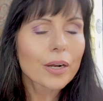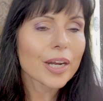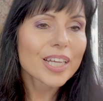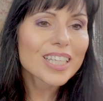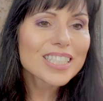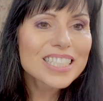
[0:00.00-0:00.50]

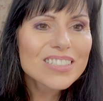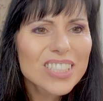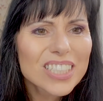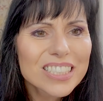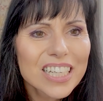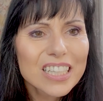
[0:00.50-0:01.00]
right, that didn't
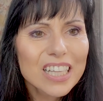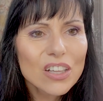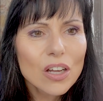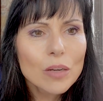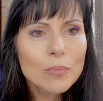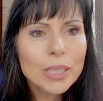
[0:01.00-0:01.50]
really take that
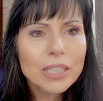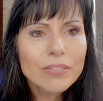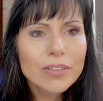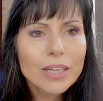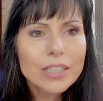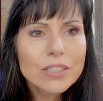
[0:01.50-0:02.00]
long. I might
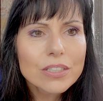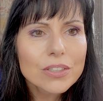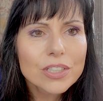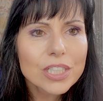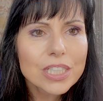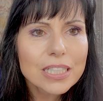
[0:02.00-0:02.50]
leave that in so
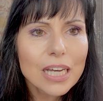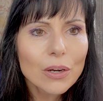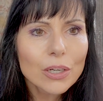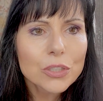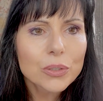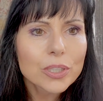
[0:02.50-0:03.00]
you can just see how
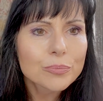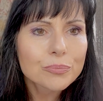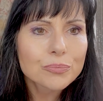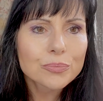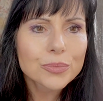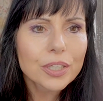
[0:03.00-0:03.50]
I do it.
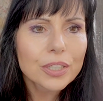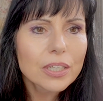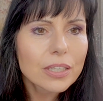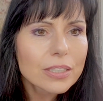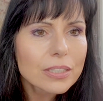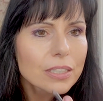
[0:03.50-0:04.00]

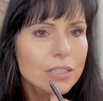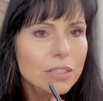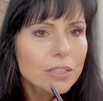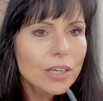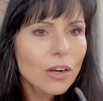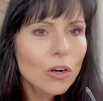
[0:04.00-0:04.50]
And see,
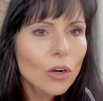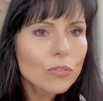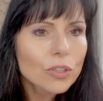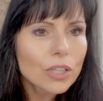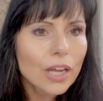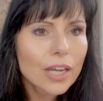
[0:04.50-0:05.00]
they are
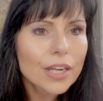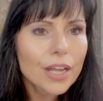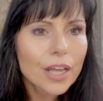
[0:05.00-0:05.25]
overlined